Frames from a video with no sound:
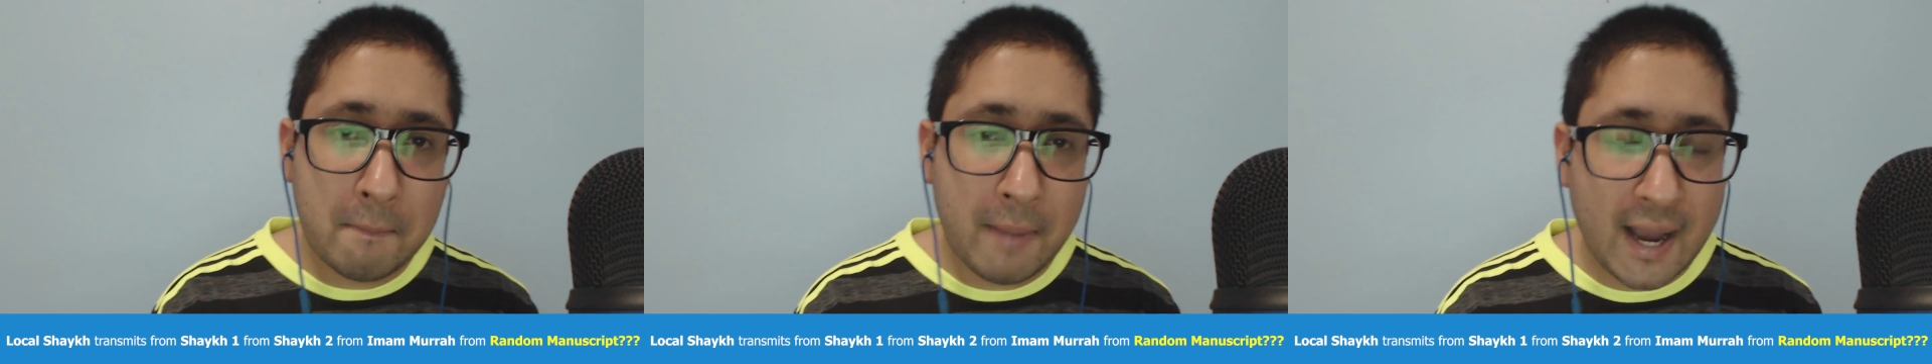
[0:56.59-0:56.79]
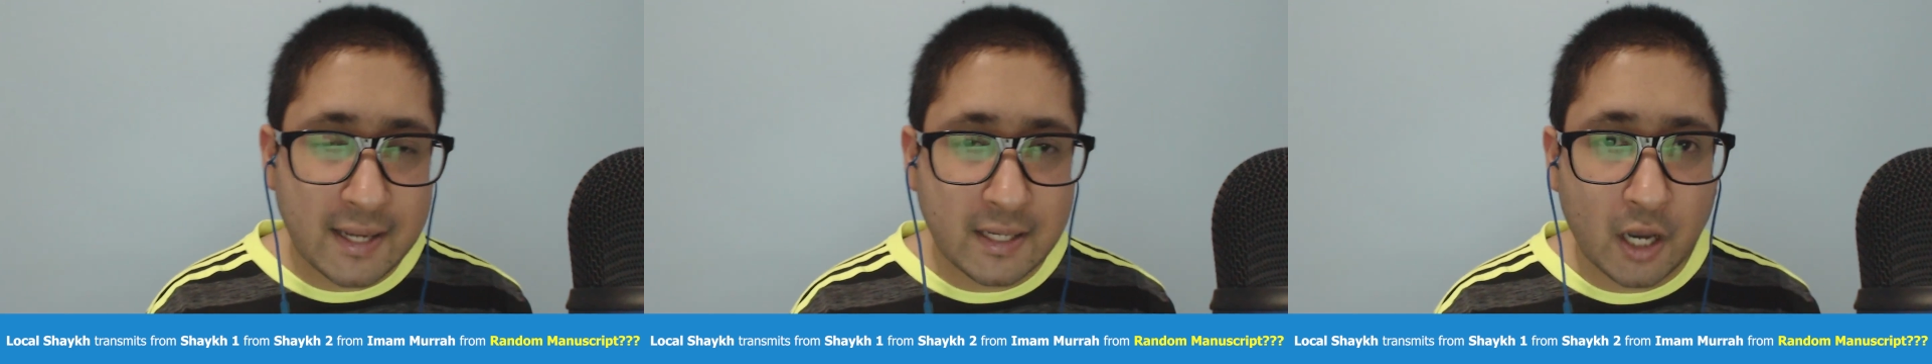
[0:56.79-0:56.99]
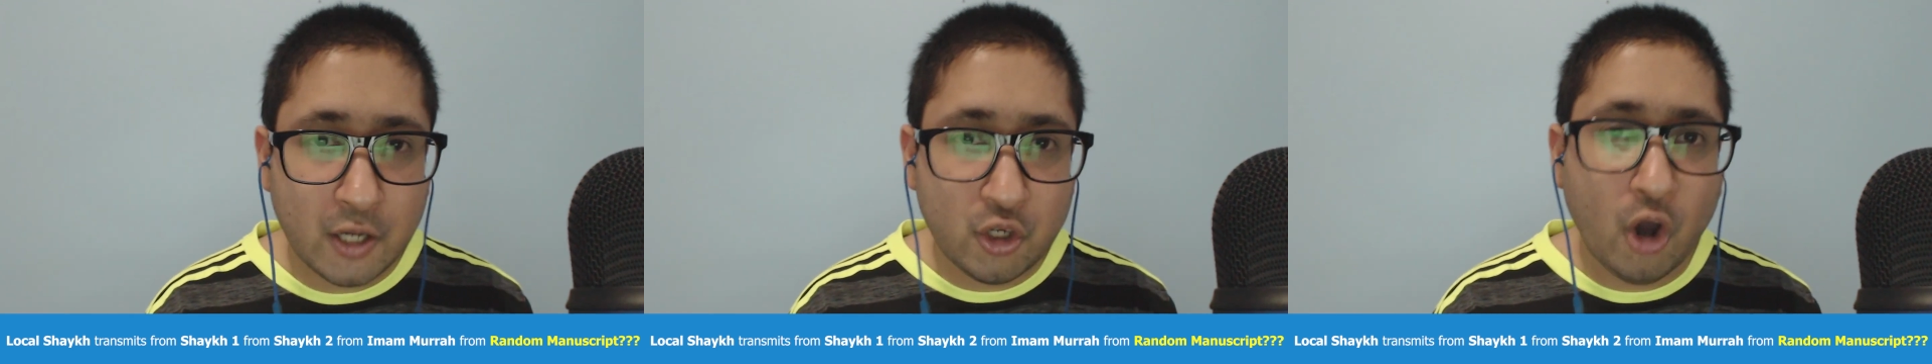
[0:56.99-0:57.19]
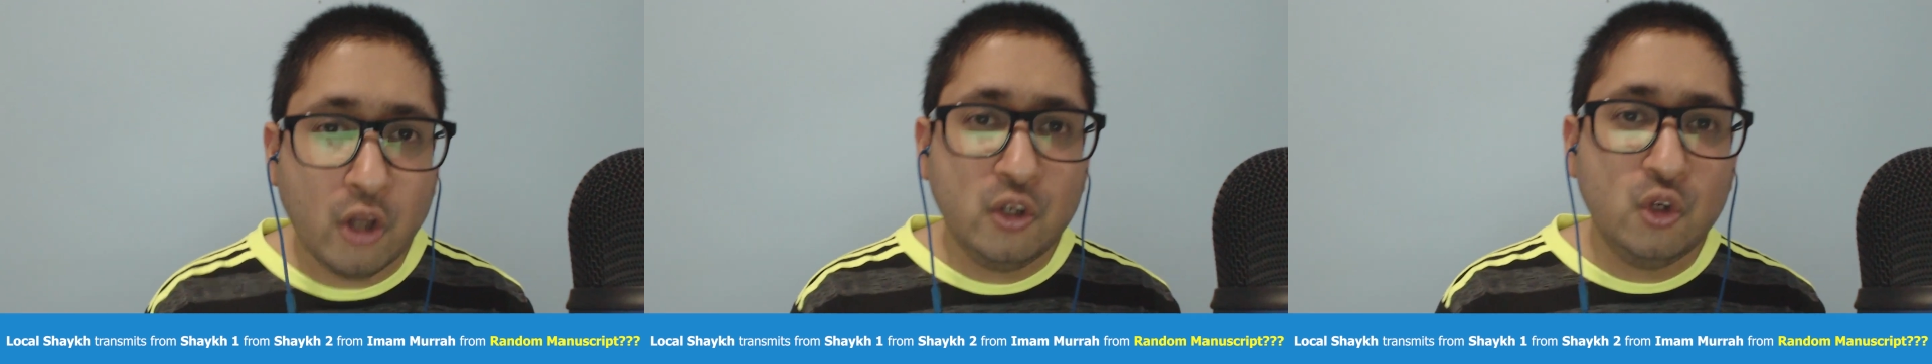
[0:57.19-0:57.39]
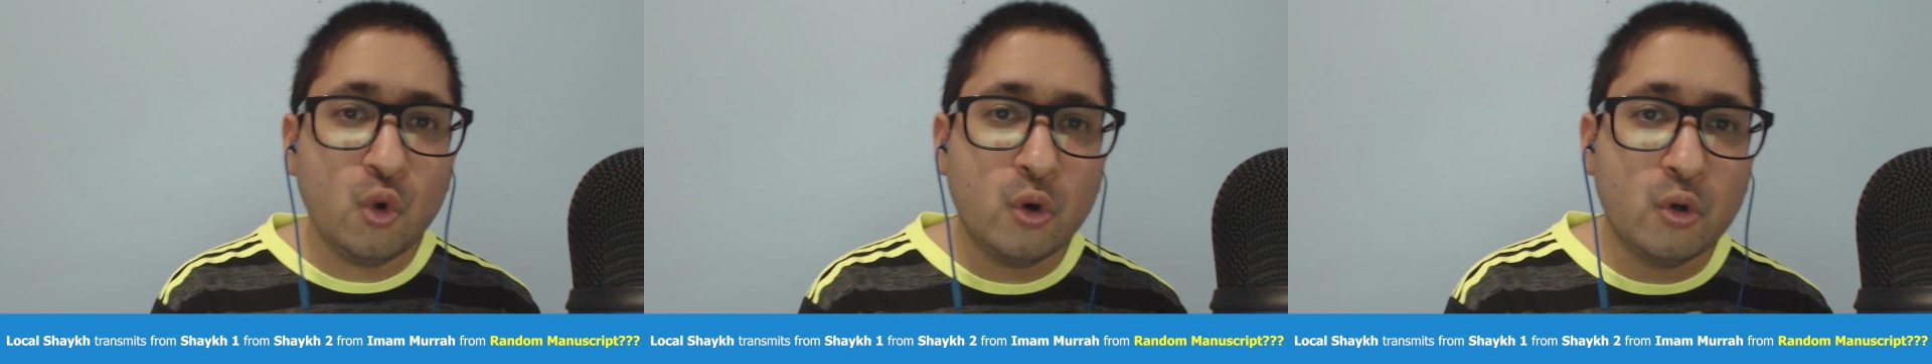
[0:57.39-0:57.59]
by an
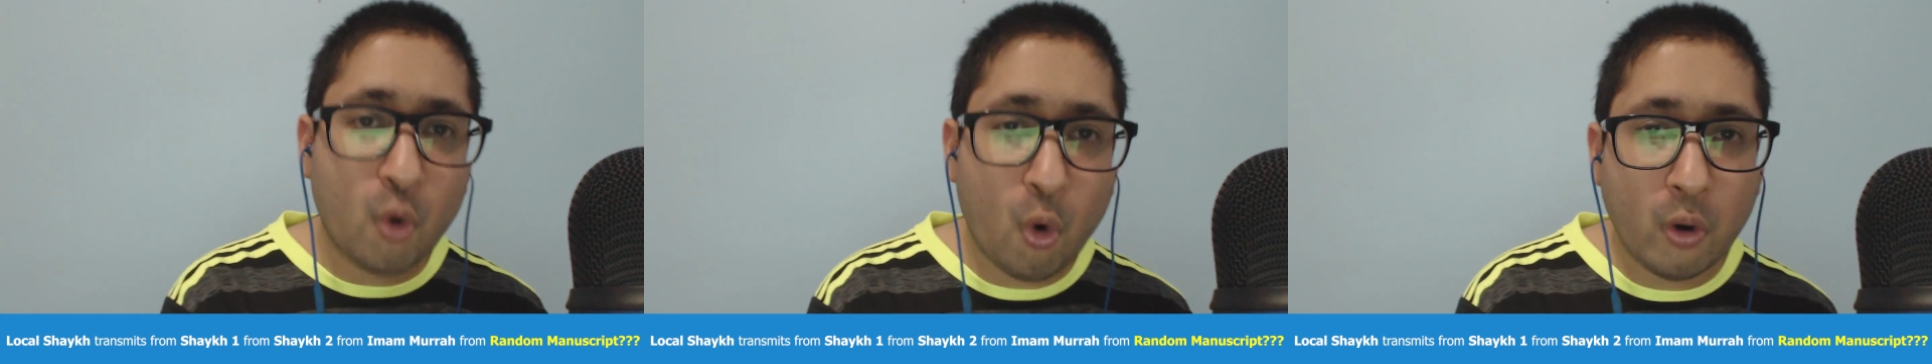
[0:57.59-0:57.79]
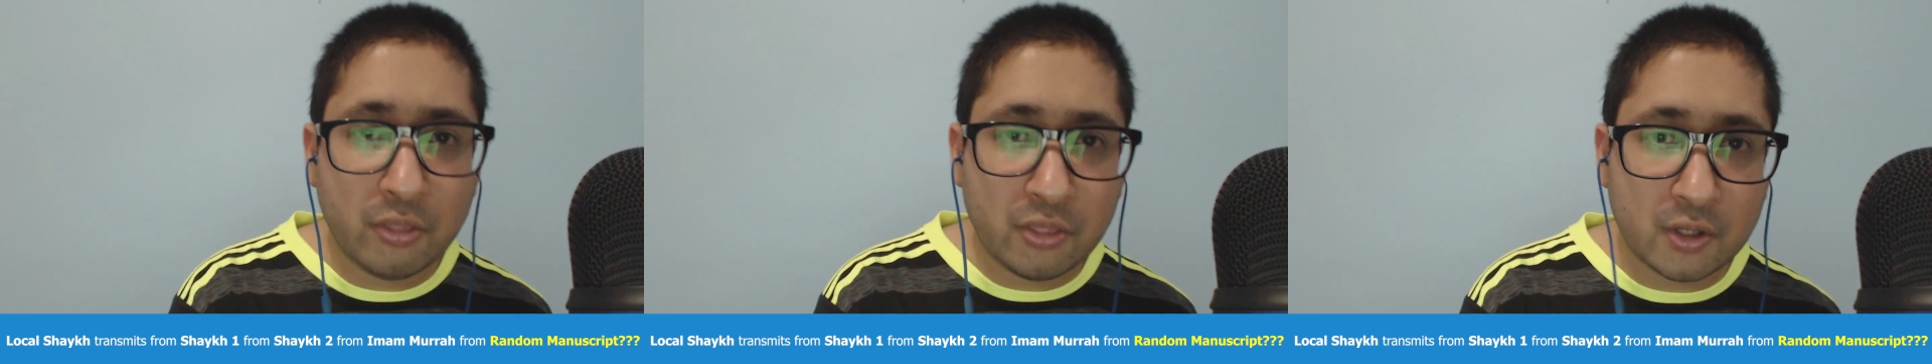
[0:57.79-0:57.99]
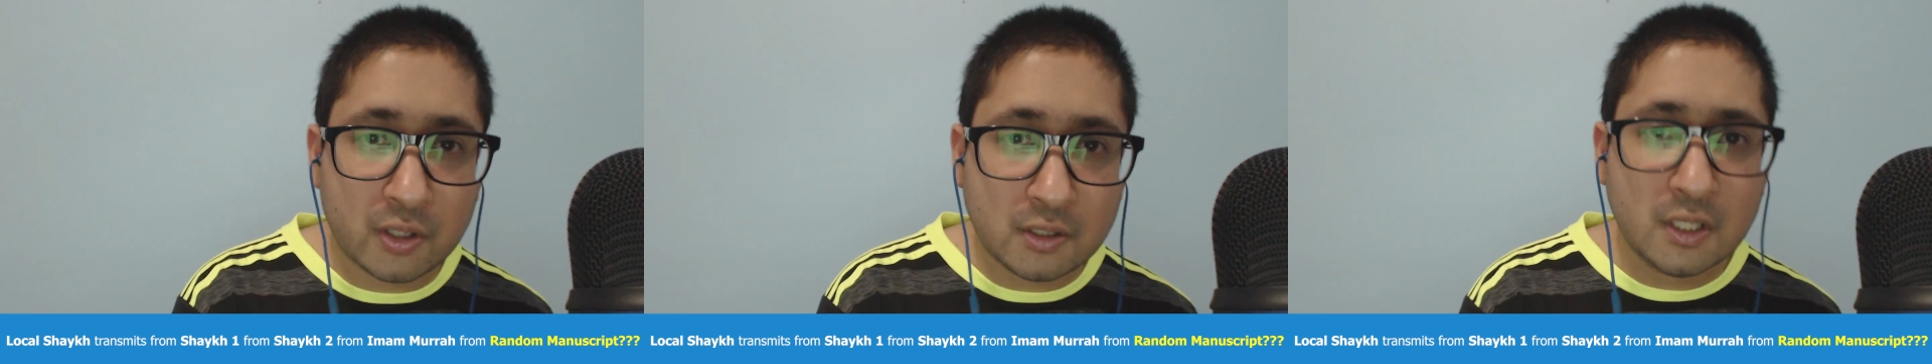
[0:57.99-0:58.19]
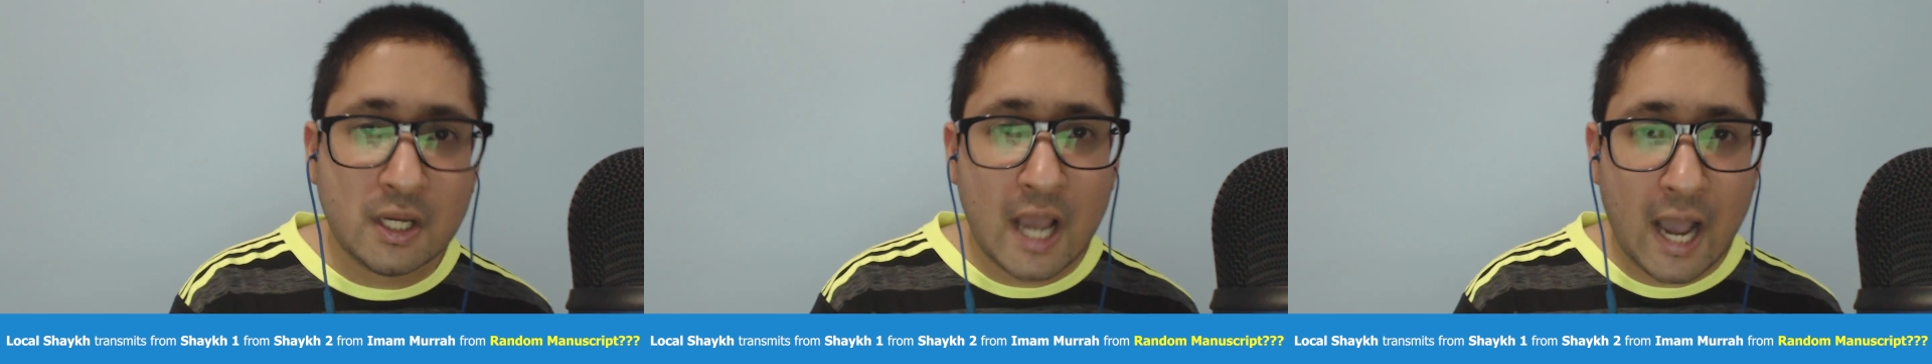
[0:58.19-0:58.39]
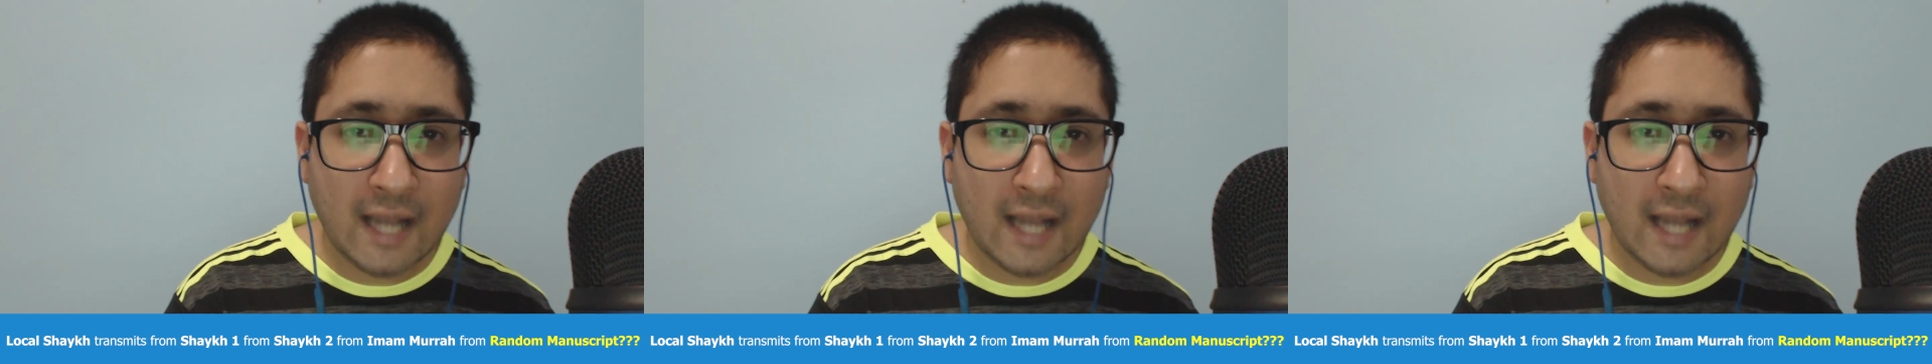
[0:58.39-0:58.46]
unknown author